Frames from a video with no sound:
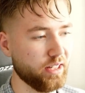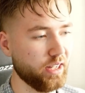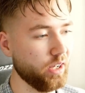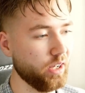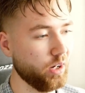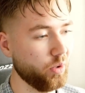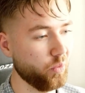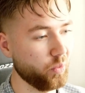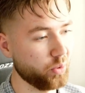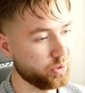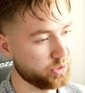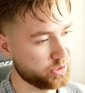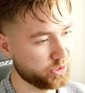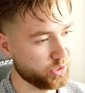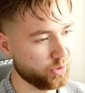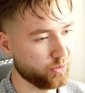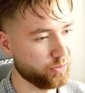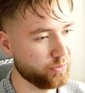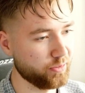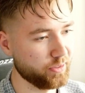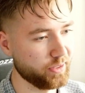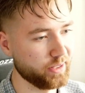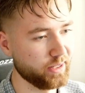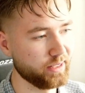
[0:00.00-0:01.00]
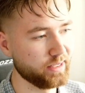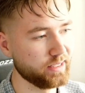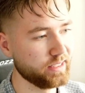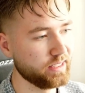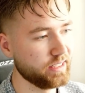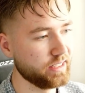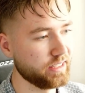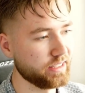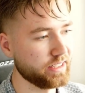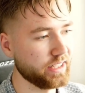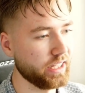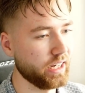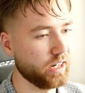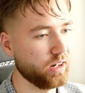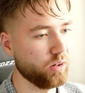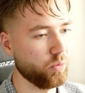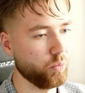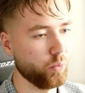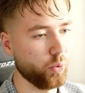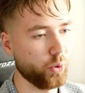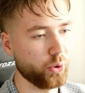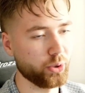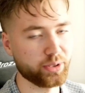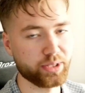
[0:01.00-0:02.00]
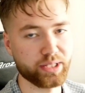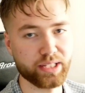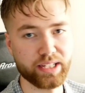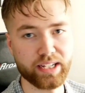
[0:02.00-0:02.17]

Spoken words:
of work.